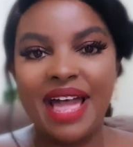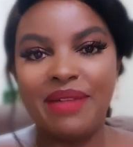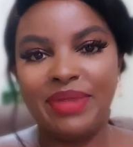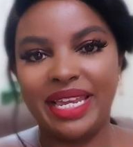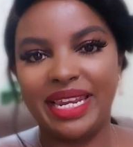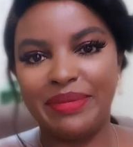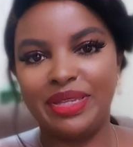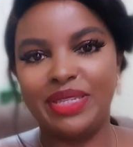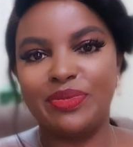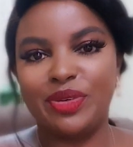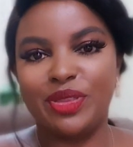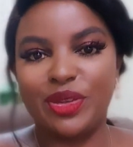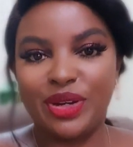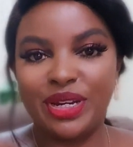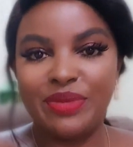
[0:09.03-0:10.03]
My name is
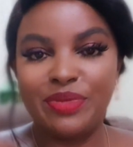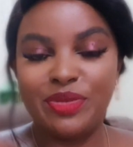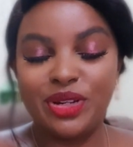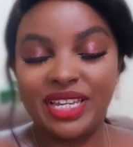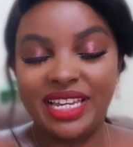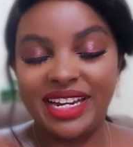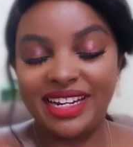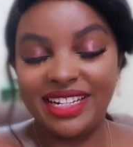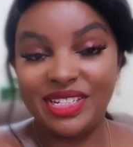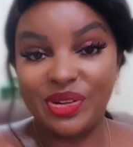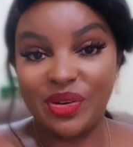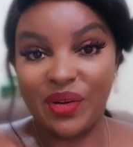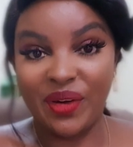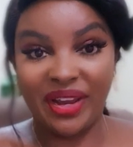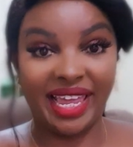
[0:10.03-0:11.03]
Muthoni
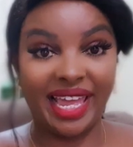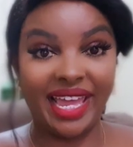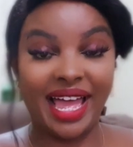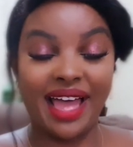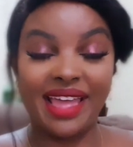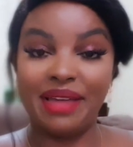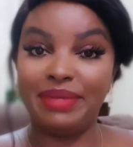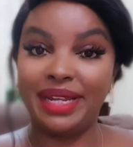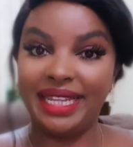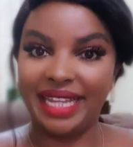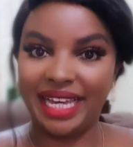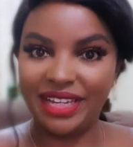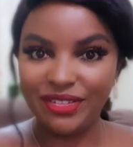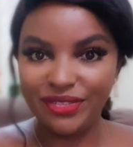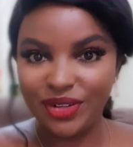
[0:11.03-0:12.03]
Mukiri. I am a
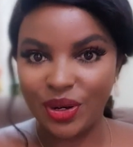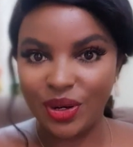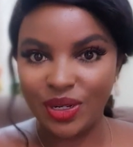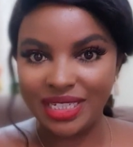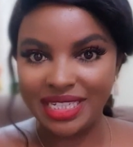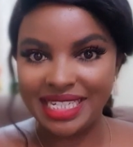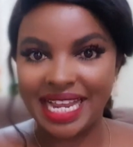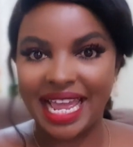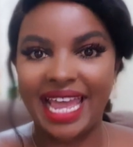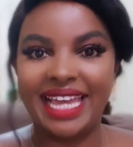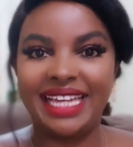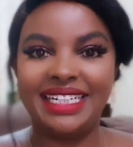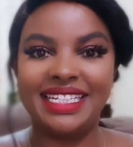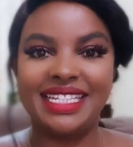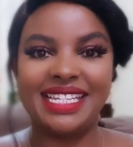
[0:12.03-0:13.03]
life coach, and